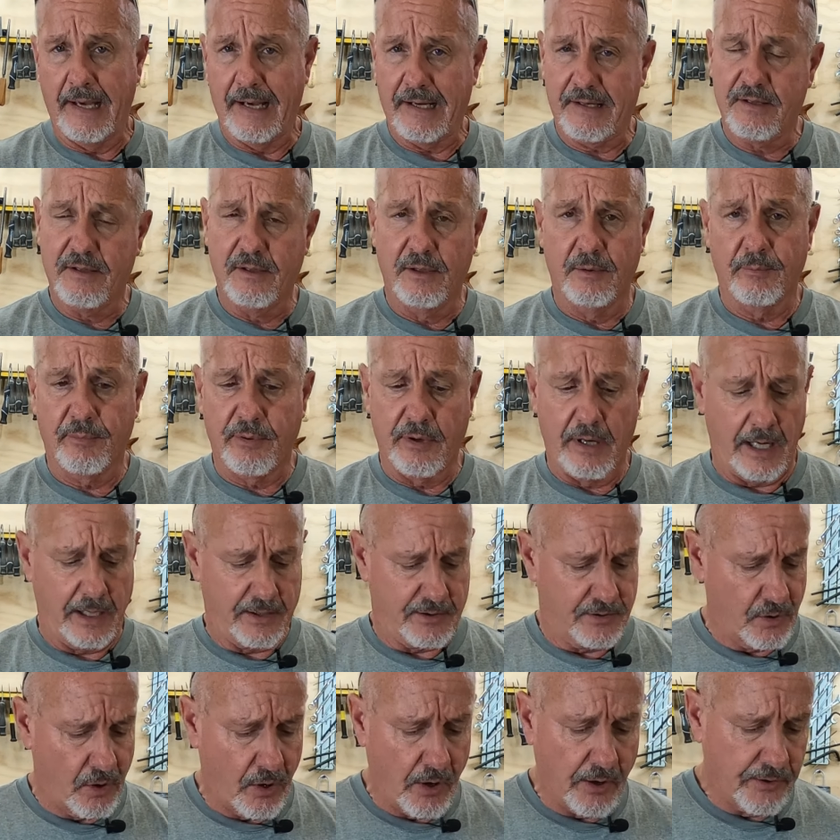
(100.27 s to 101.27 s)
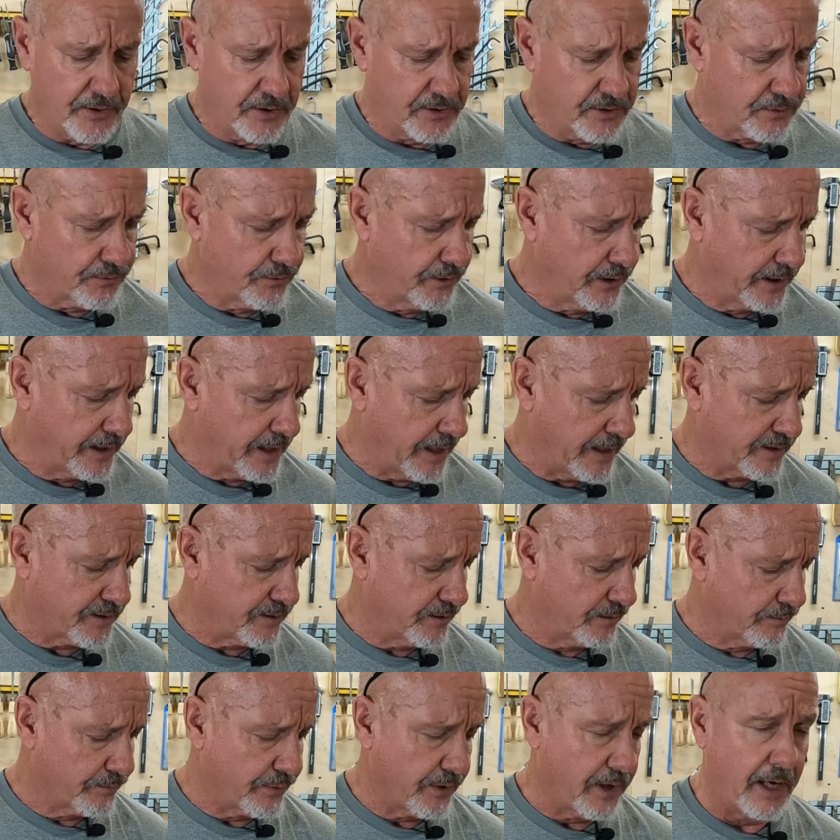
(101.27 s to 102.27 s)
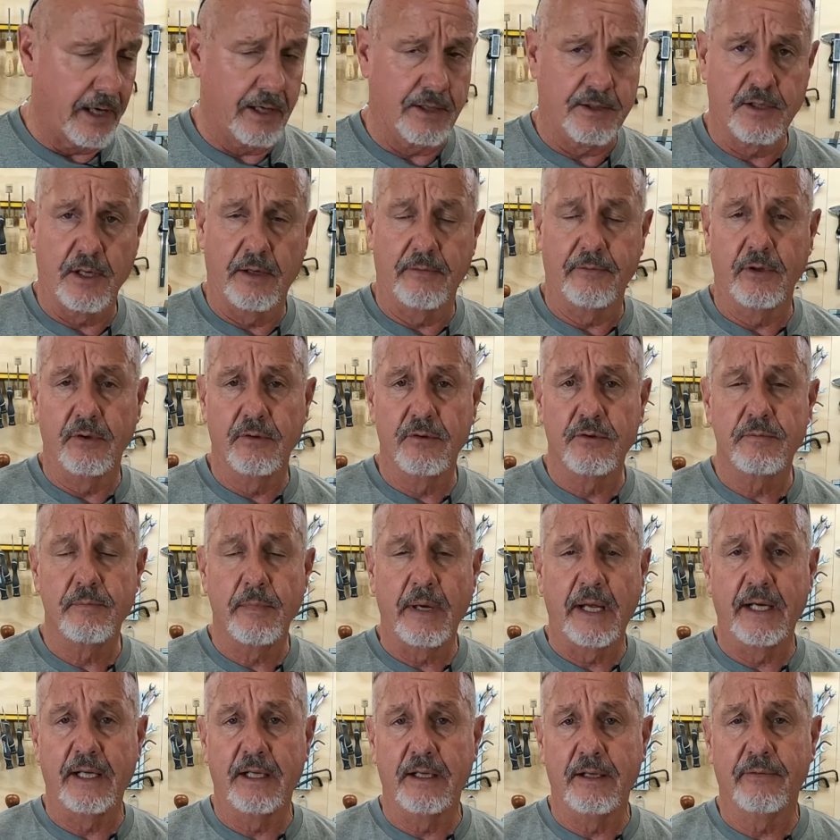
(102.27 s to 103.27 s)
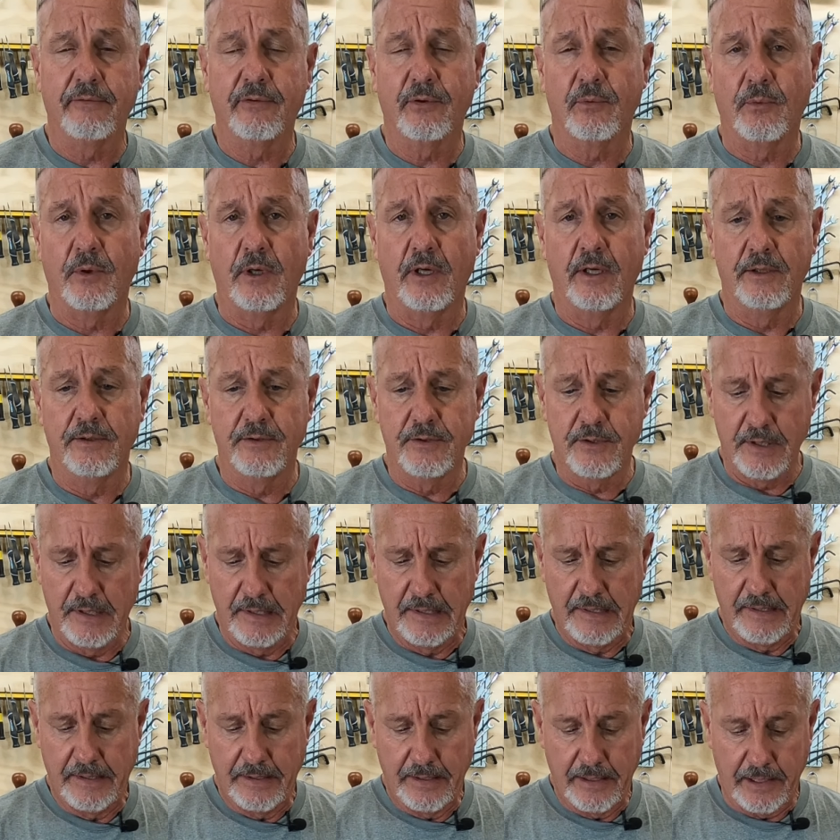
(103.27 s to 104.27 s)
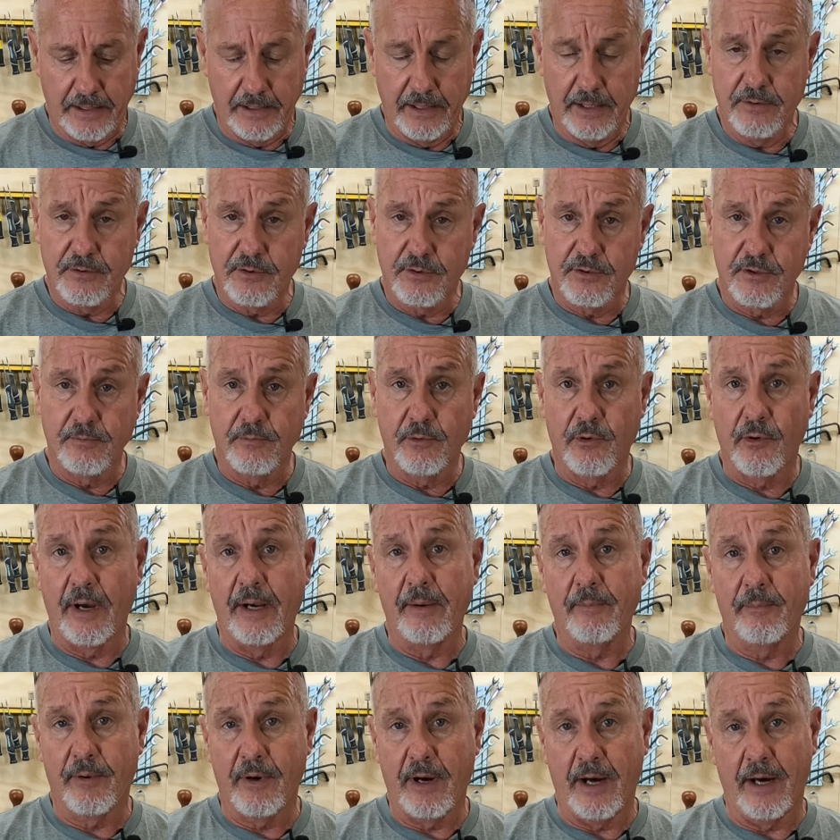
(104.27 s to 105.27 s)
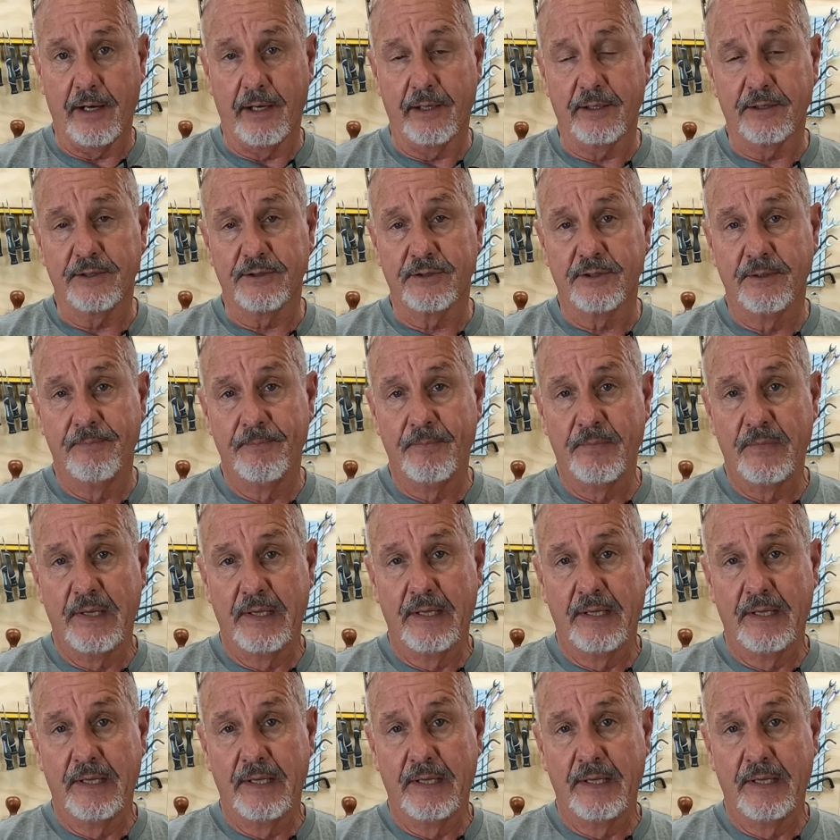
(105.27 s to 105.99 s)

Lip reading: Excellent products. All these are really excellent products. I've used many different ones, and these are some great products.